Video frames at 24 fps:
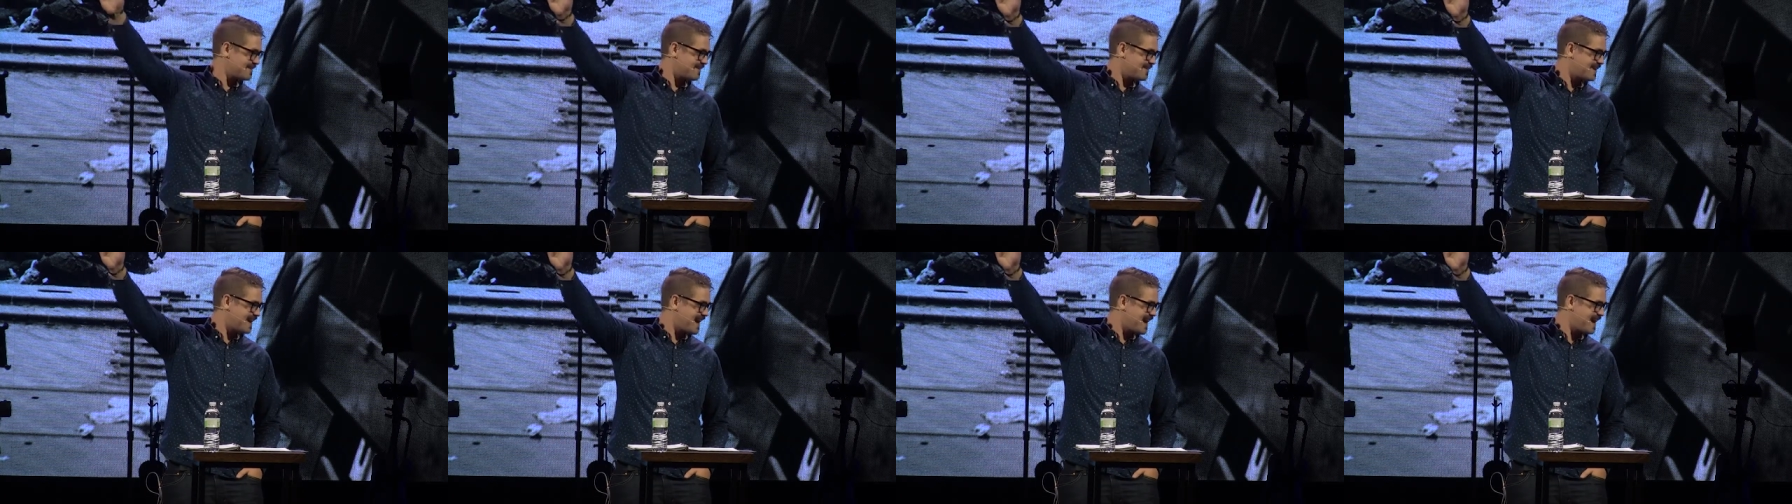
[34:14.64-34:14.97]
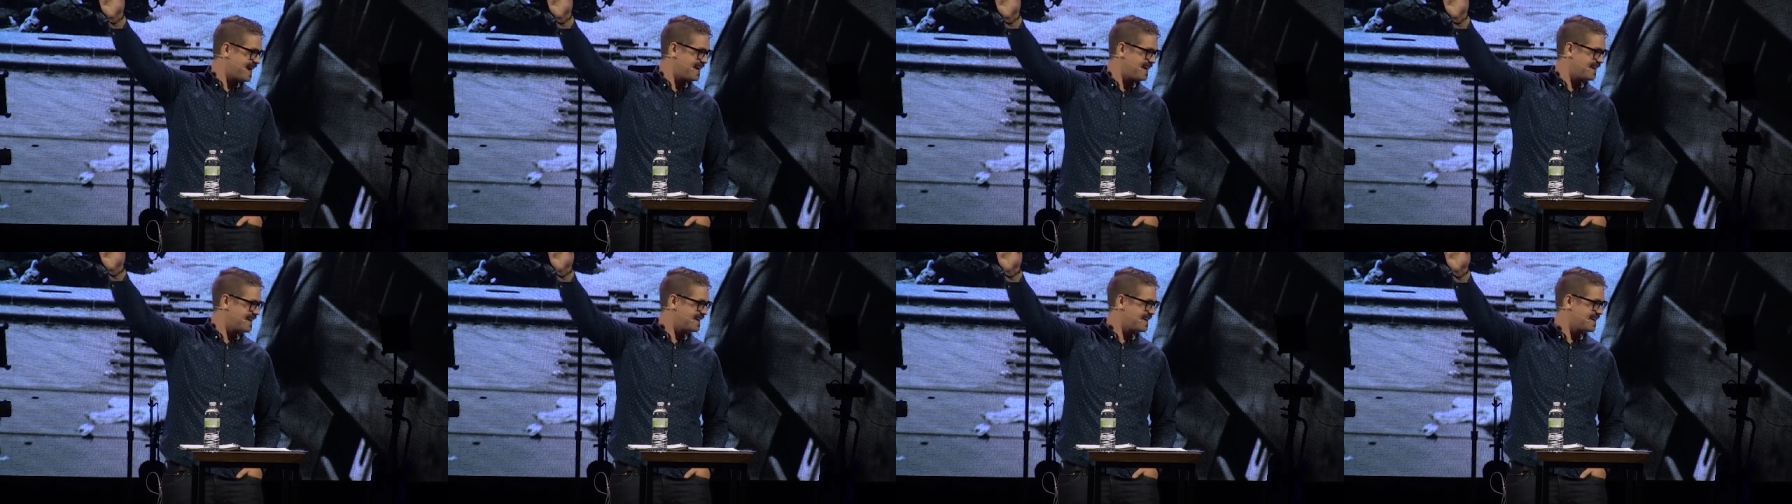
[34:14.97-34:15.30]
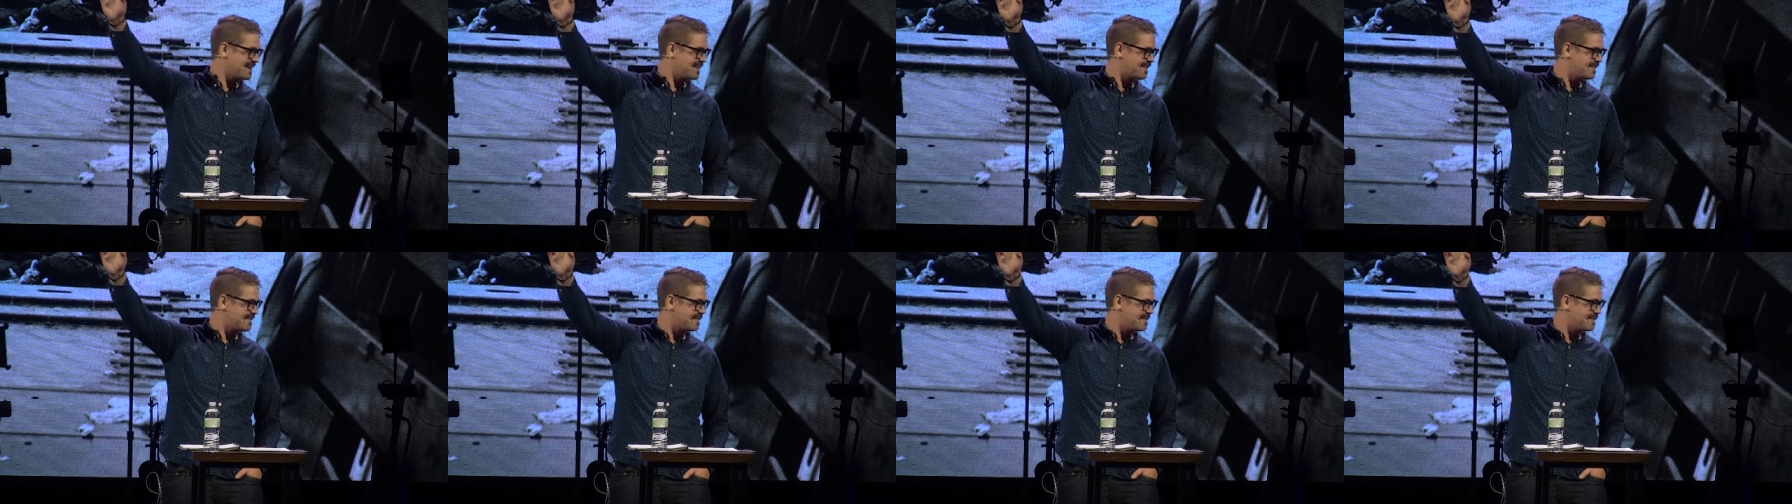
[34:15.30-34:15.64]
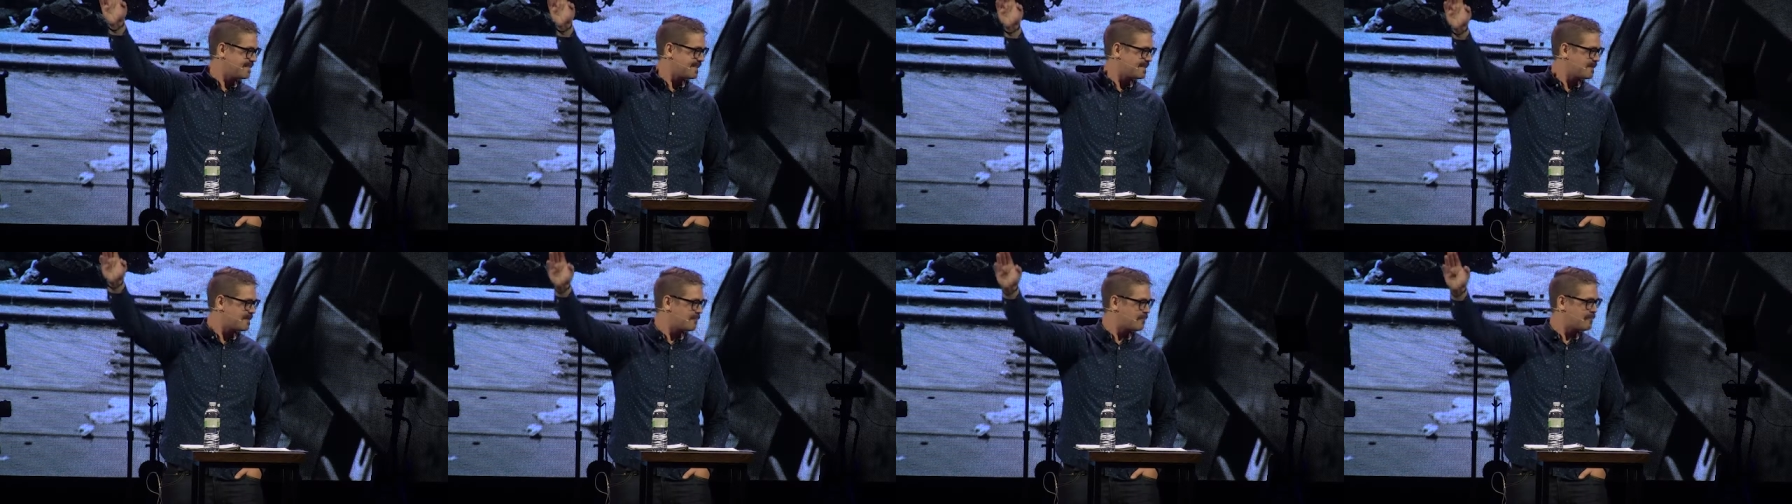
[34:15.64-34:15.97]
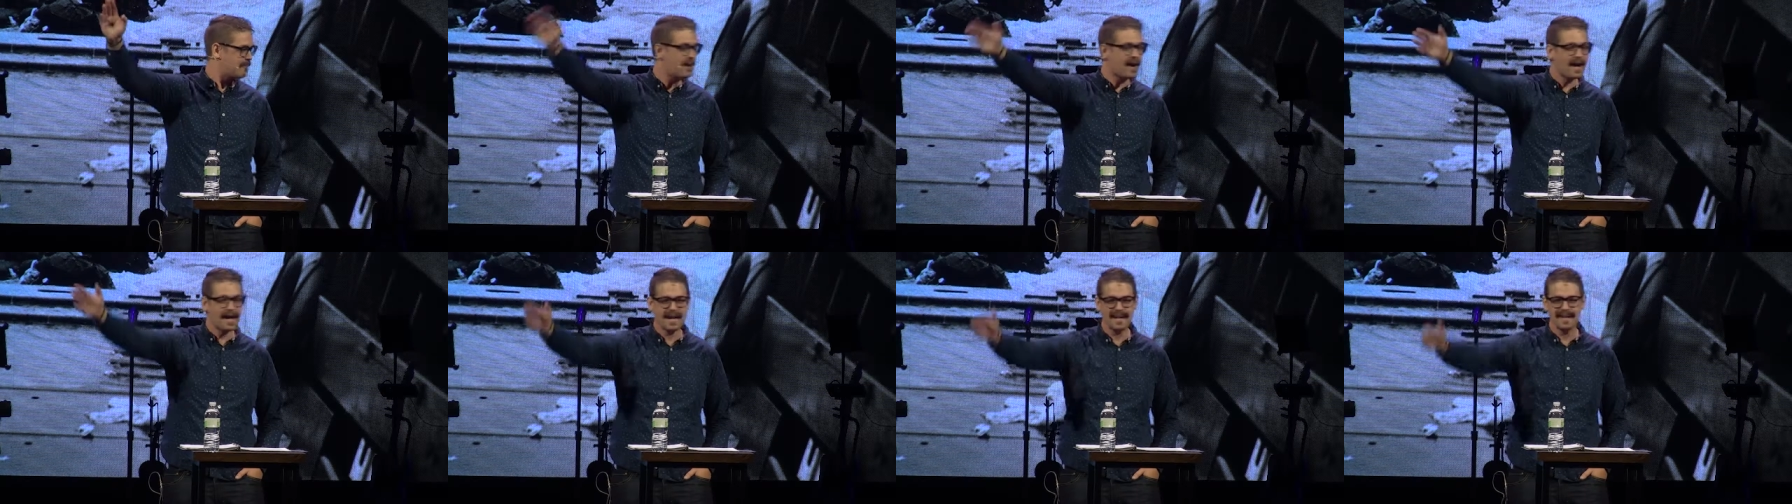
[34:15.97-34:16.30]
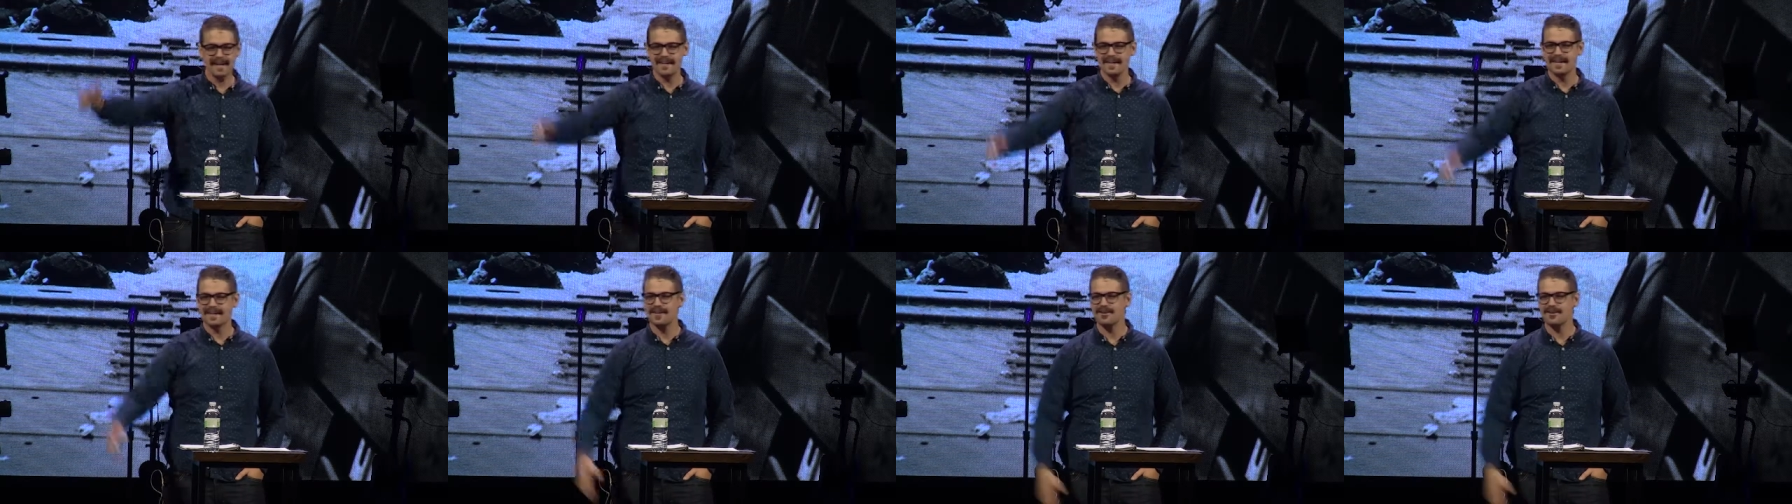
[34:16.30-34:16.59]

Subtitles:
okay? But